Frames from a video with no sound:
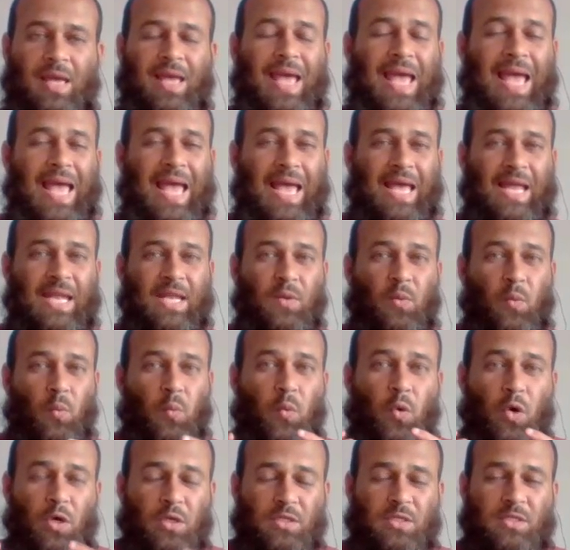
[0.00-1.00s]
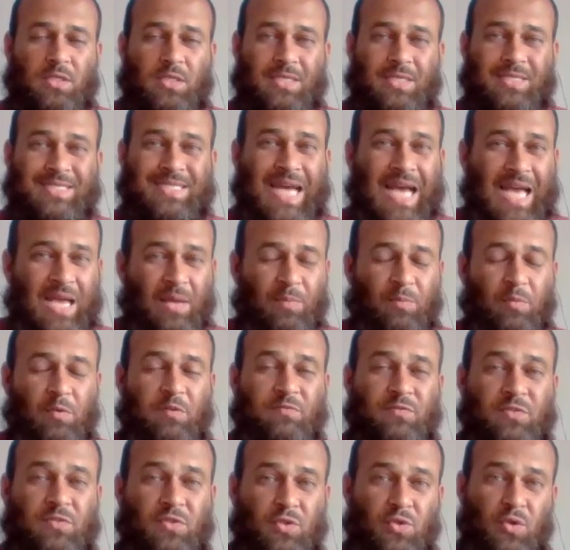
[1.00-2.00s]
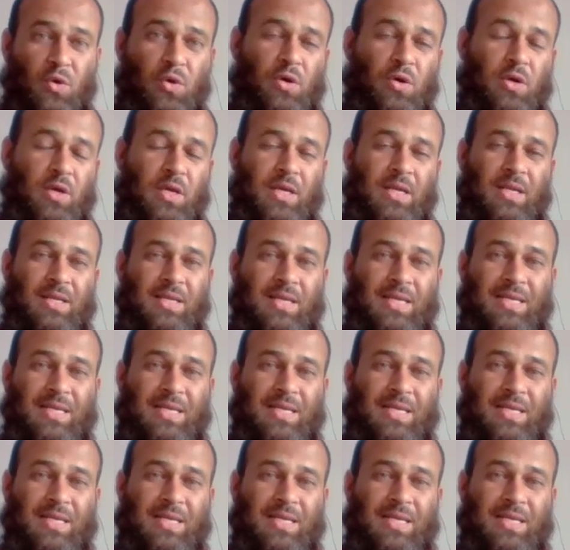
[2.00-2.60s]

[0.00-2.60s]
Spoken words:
And what type of soil